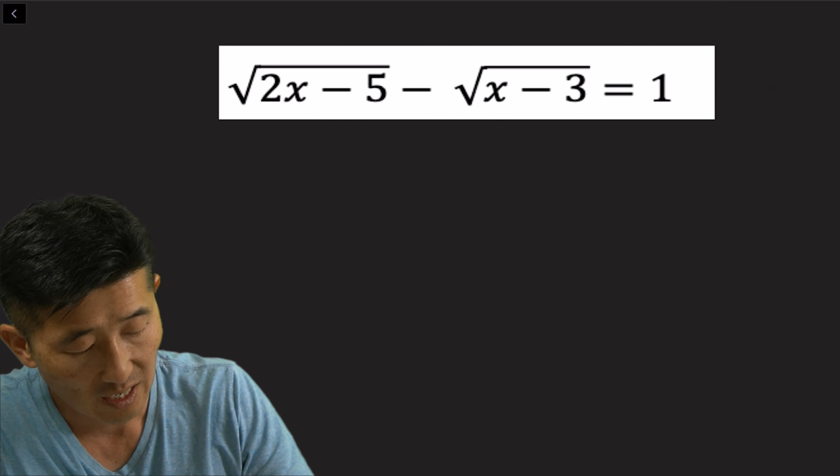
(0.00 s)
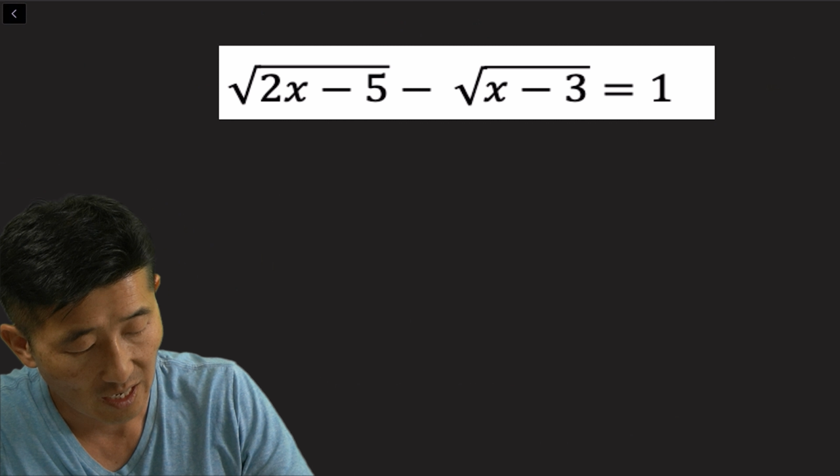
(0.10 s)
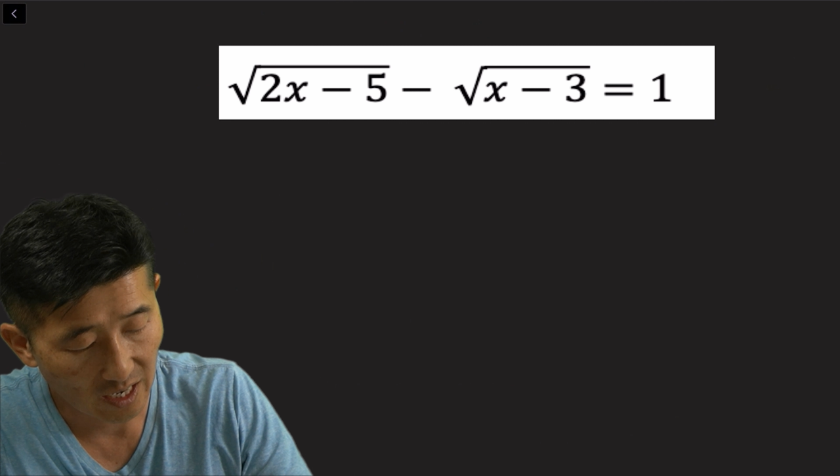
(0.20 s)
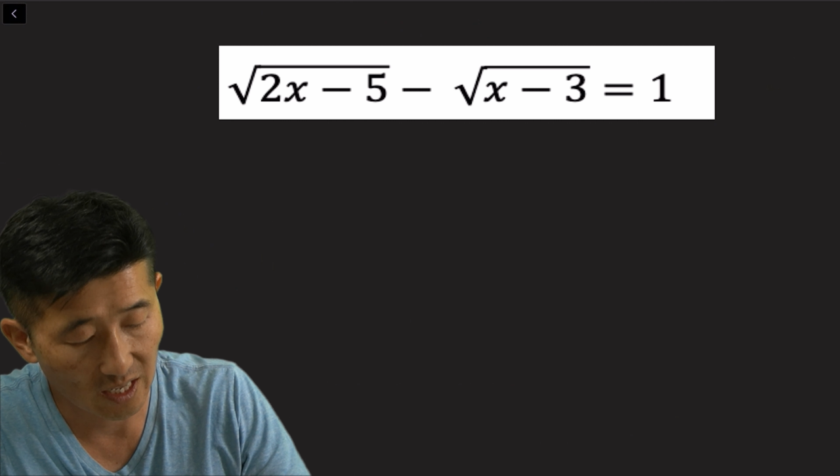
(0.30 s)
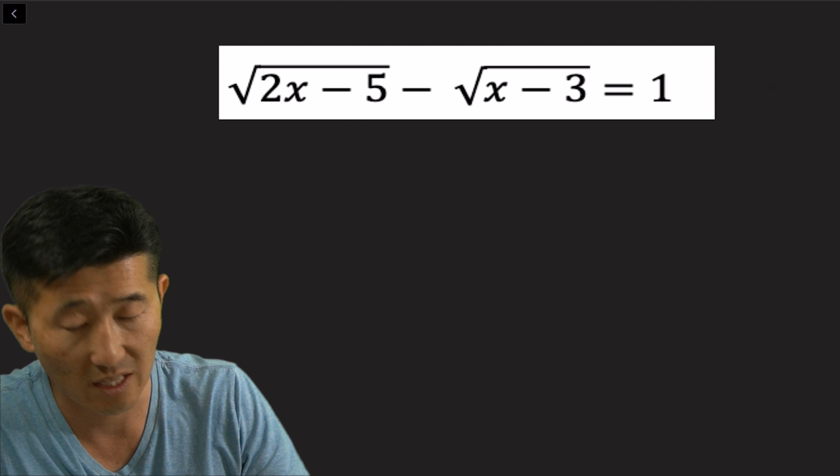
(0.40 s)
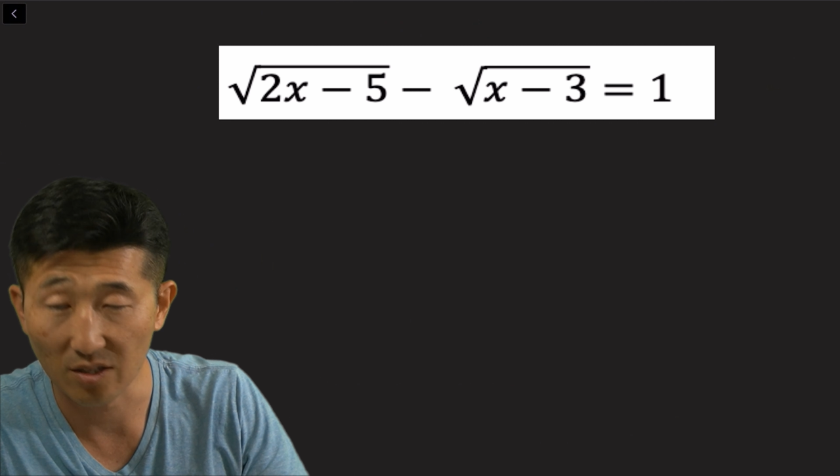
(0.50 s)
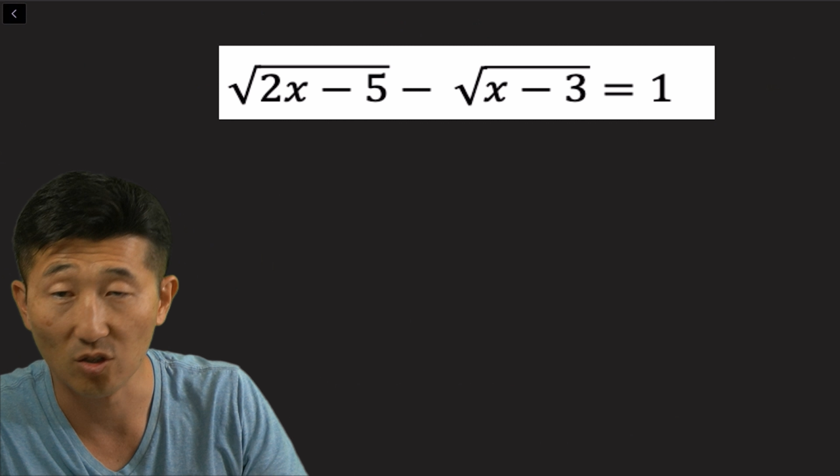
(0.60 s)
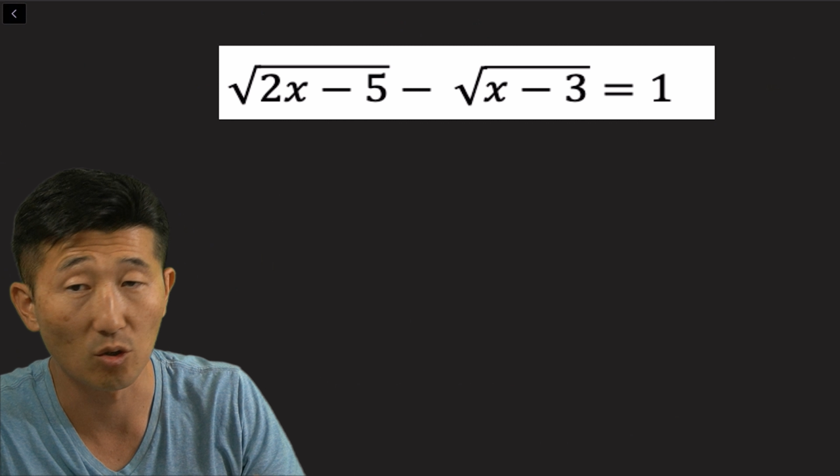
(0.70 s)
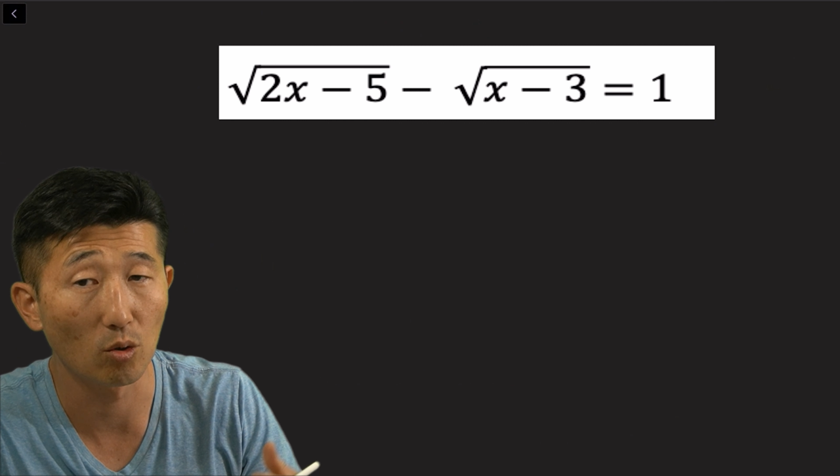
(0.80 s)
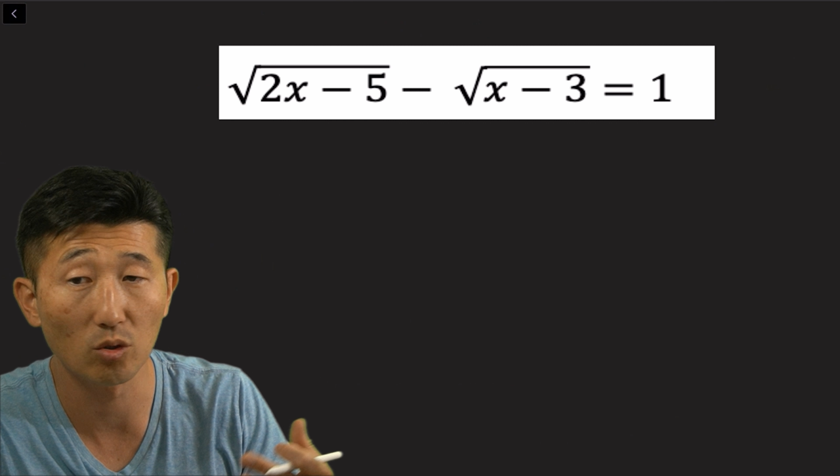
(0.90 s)
And
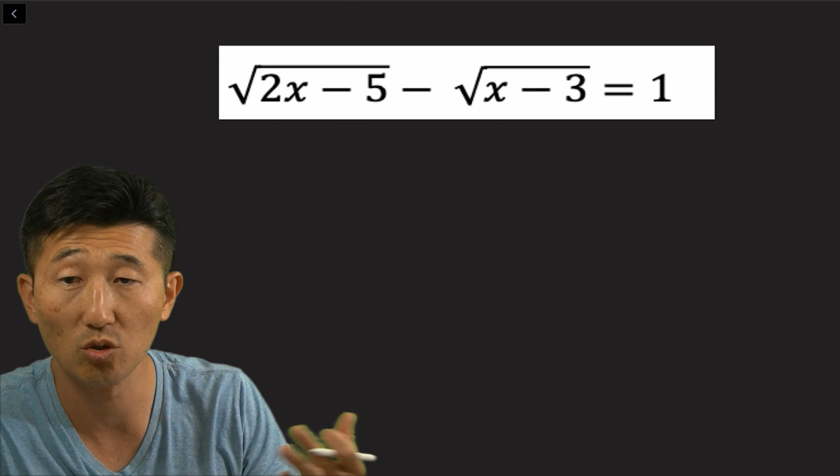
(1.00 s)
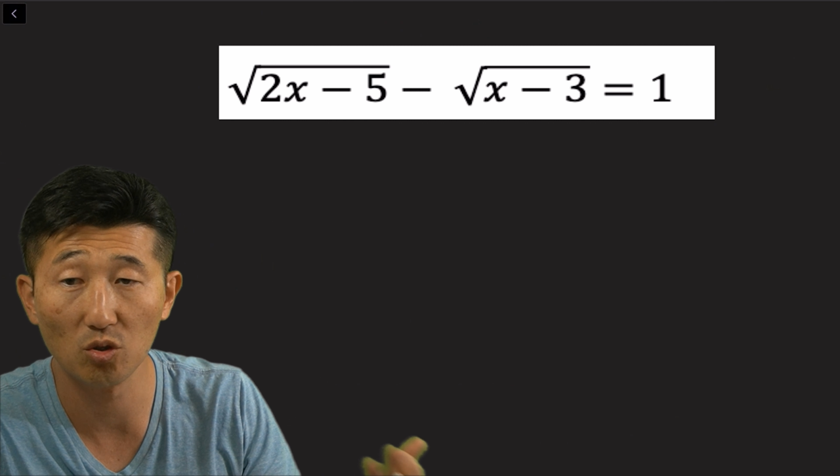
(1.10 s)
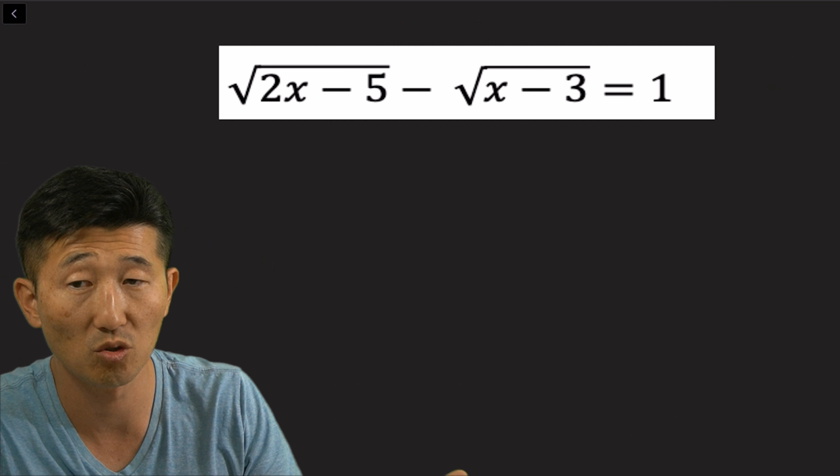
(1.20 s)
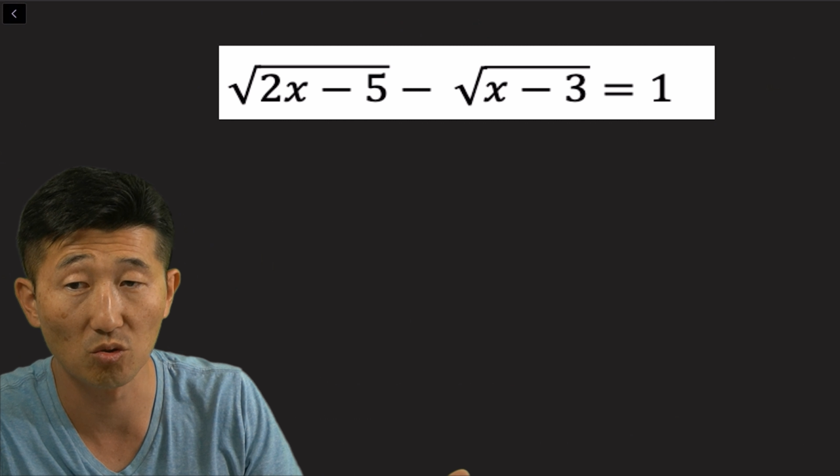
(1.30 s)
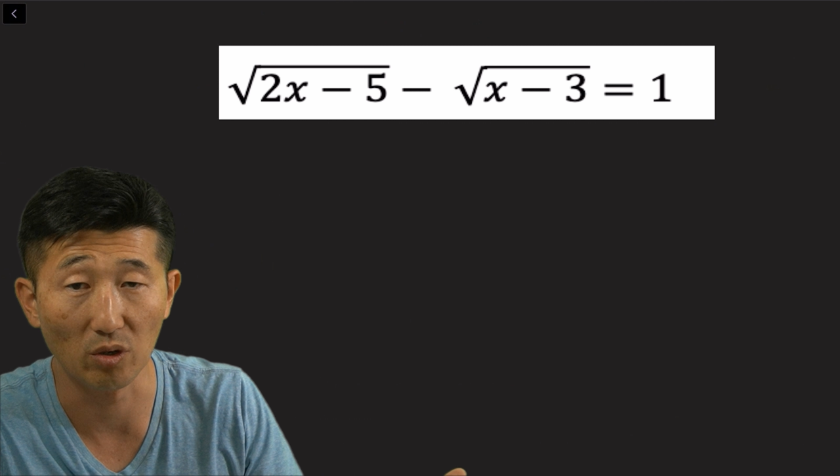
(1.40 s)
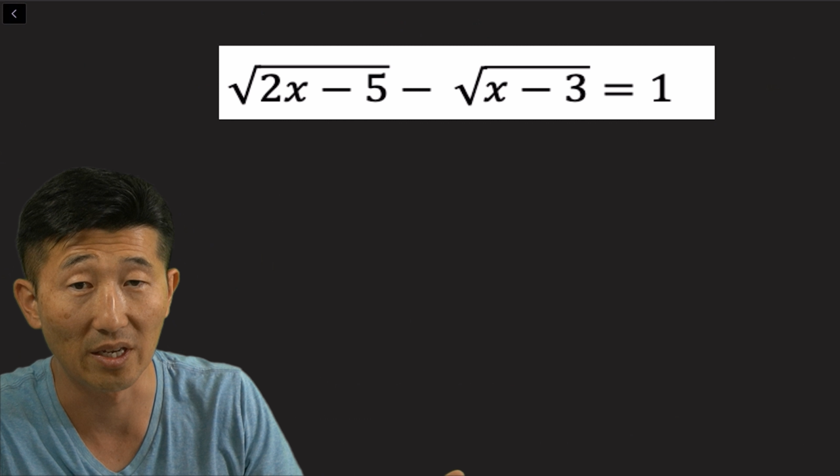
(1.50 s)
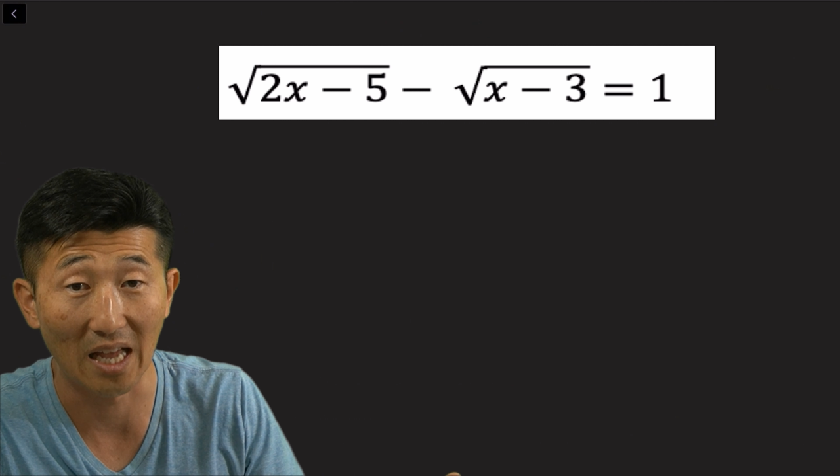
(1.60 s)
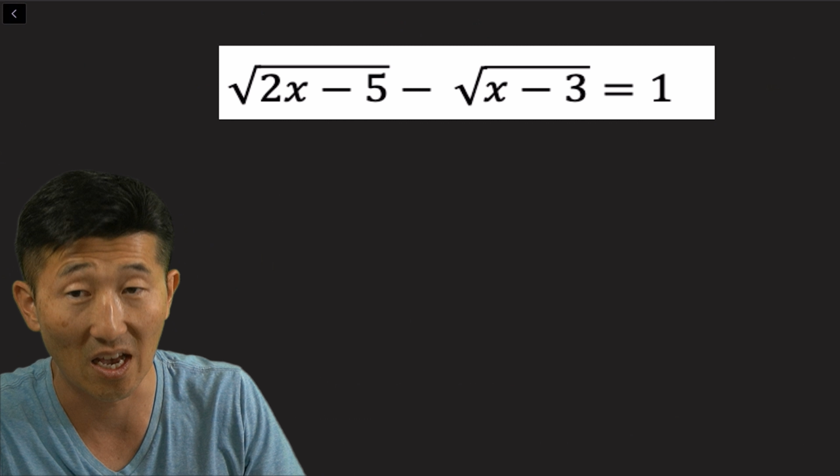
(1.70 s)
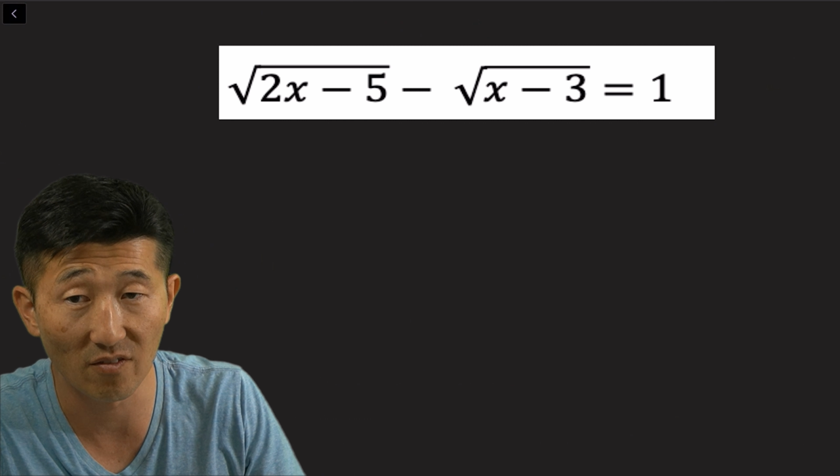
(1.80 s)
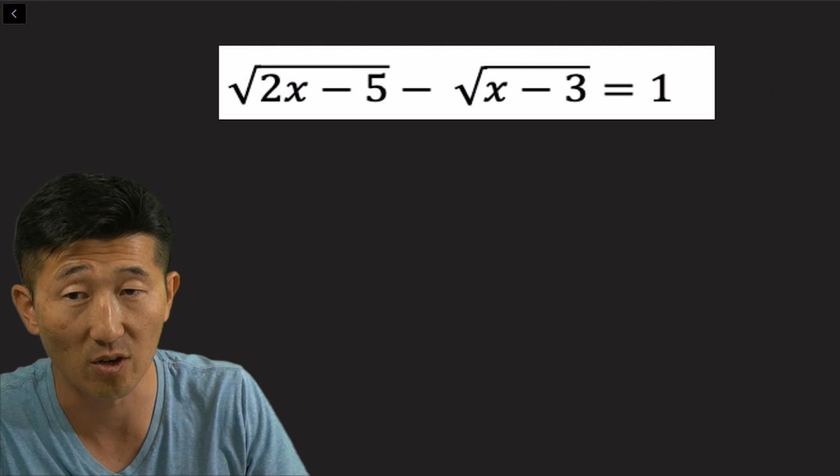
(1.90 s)
you're going to
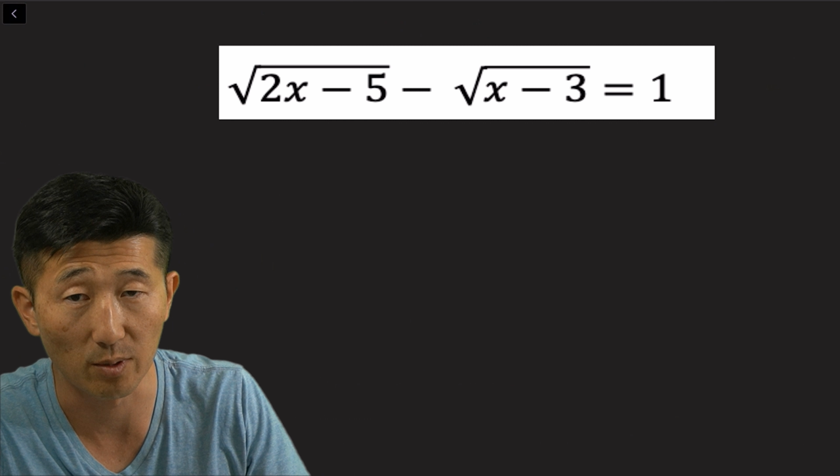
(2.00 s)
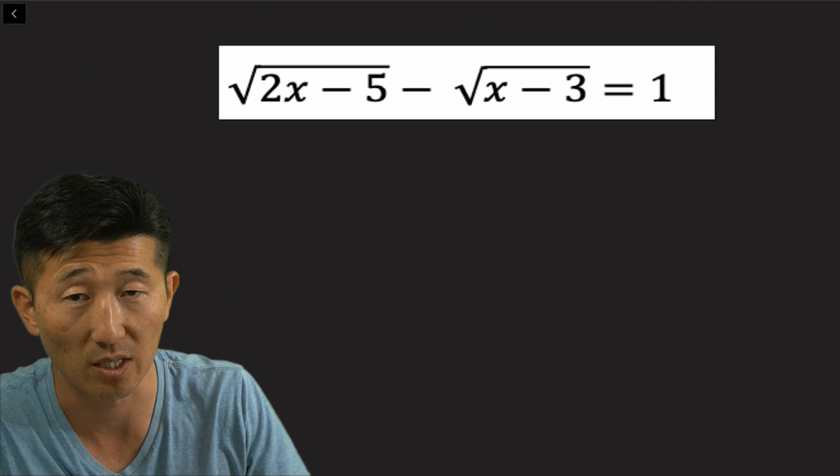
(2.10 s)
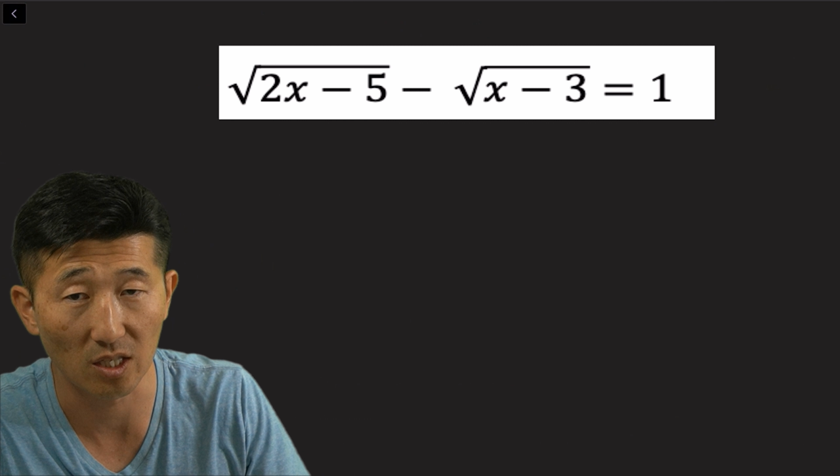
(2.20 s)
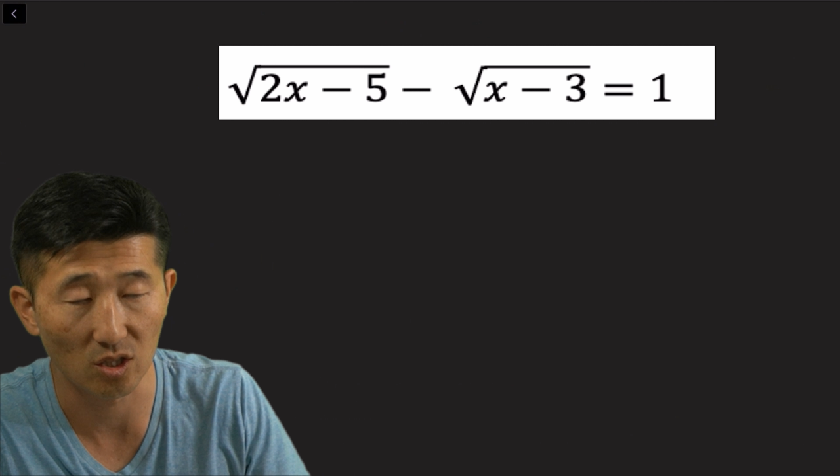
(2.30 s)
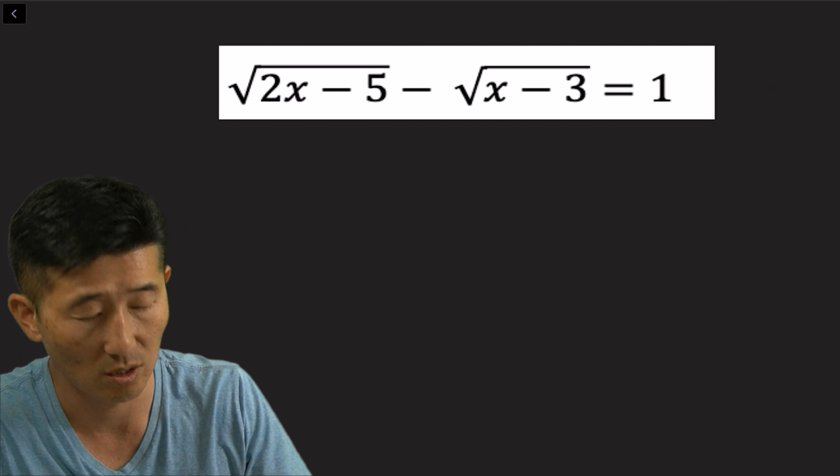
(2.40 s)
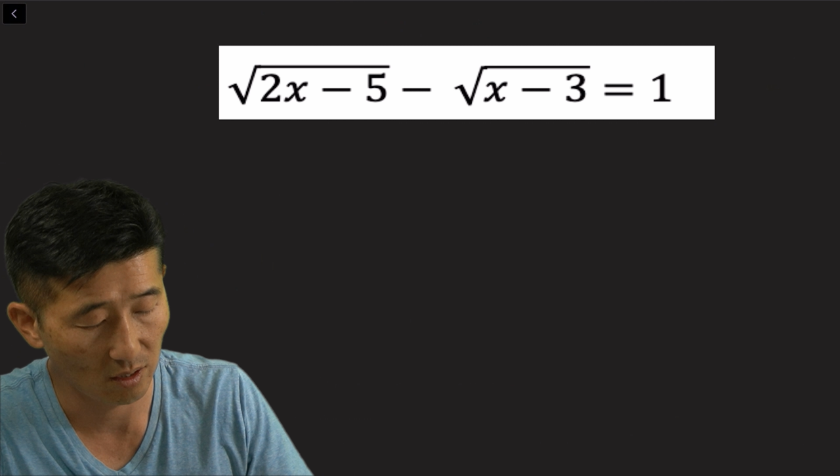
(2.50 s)
inevitably